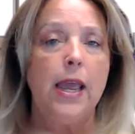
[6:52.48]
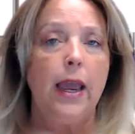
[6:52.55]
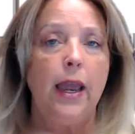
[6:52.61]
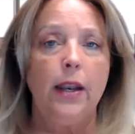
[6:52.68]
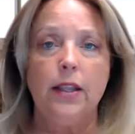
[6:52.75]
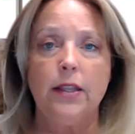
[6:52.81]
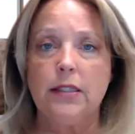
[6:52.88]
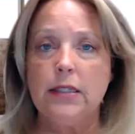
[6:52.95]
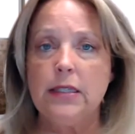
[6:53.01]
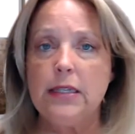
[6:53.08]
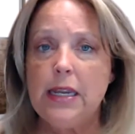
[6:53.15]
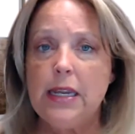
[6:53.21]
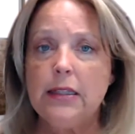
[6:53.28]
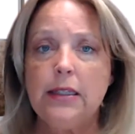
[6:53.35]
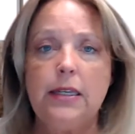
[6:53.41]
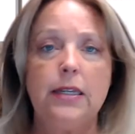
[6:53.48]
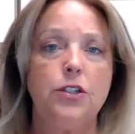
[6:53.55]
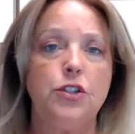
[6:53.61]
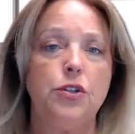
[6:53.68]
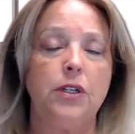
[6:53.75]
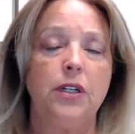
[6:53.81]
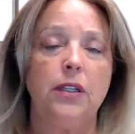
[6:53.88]
And as neatly
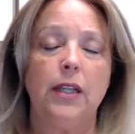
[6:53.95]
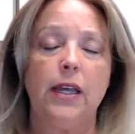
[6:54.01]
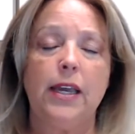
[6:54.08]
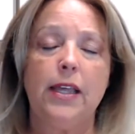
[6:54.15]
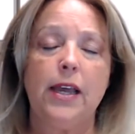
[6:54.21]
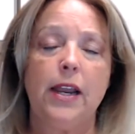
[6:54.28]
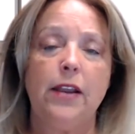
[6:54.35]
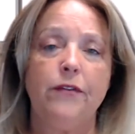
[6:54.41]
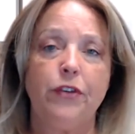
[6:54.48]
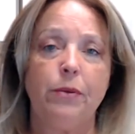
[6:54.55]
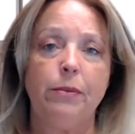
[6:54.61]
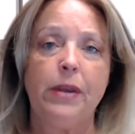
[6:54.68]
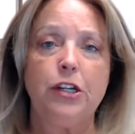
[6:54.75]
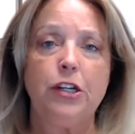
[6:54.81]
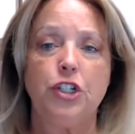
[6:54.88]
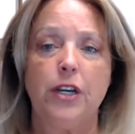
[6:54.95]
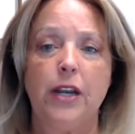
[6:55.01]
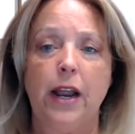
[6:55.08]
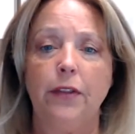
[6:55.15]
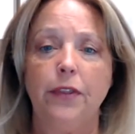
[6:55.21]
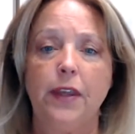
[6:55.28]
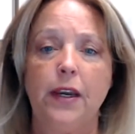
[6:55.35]
as you can lay that information
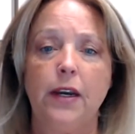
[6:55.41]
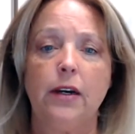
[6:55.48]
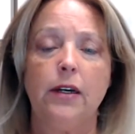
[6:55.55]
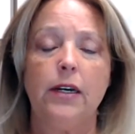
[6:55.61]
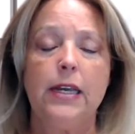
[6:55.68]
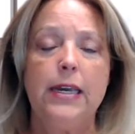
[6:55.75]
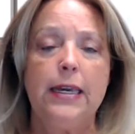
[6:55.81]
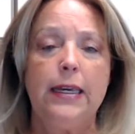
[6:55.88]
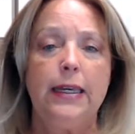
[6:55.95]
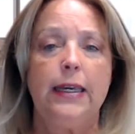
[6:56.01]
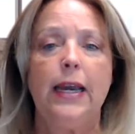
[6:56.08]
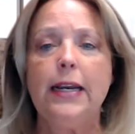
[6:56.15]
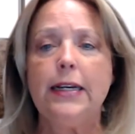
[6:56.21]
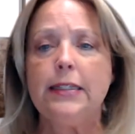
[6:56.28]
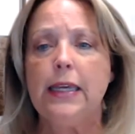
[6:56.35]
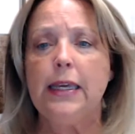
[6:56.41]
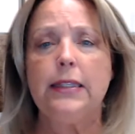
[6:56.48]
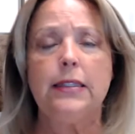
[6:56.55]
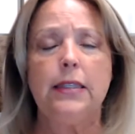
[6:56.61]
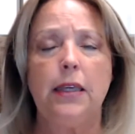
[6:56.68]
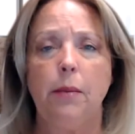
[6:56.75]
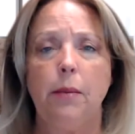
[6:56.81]
out there, it kind of
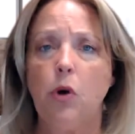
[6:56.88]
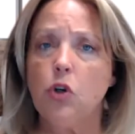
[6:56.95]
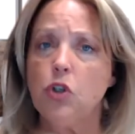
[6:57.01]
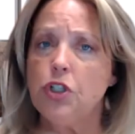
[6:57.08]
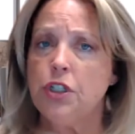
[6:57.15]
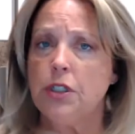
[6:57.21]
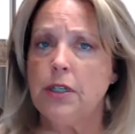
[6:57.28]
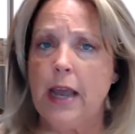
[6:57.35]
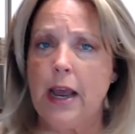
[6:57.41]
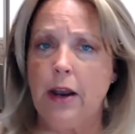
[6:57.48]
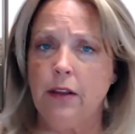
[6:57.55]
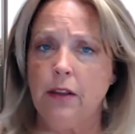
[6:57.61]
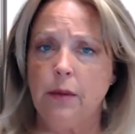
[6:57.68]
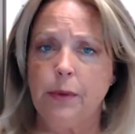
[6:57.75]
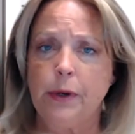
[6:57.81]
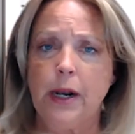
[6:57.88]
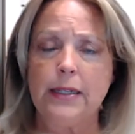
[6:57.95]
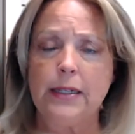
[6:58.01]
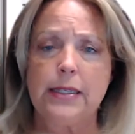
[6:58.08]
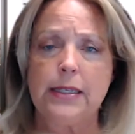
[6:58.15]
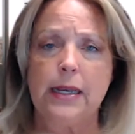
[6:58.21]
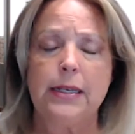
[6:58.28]
takes the emotion out of the
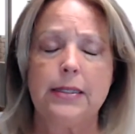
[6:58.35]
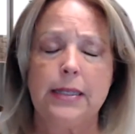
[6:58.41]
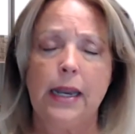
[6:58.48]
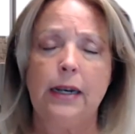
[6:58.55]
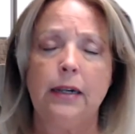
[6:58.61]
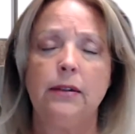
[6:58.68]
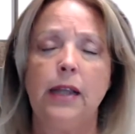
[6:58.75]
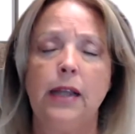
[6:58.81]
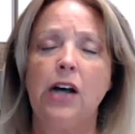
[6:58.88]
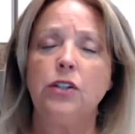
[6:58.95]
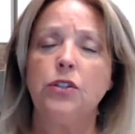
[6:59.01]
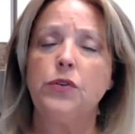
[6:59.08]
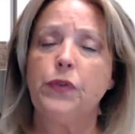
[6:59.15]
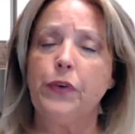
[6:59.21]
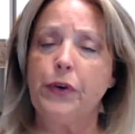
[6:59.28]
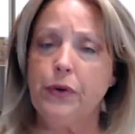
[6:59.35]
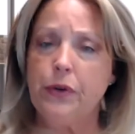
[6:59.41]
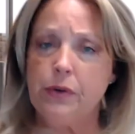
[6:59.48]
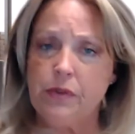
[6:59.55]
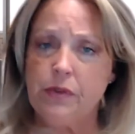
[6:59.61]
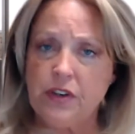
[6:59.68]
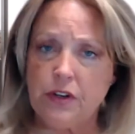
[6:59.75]
process and allows for you
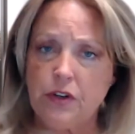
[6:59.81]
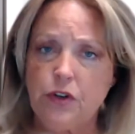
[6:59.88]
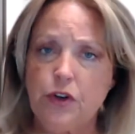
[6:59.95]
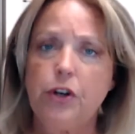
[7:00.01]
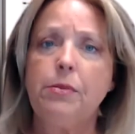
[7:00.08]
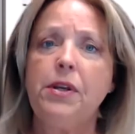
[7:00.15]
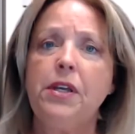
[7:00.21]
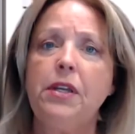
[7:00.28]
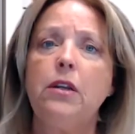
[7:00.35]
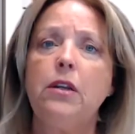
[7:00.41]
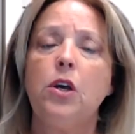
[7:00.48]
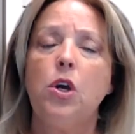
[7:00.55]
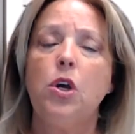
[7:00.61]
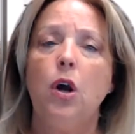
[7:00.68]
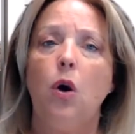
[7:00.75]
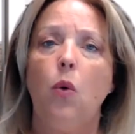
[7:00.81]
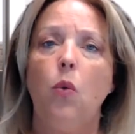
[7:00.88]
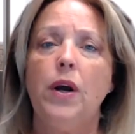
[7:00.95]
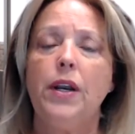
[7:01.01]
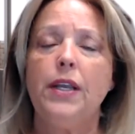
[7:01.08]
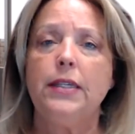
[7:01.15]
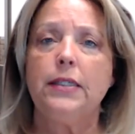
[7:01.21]
to determine
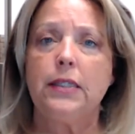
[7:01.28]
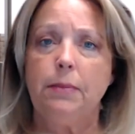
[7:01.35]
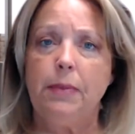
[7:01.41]
what is the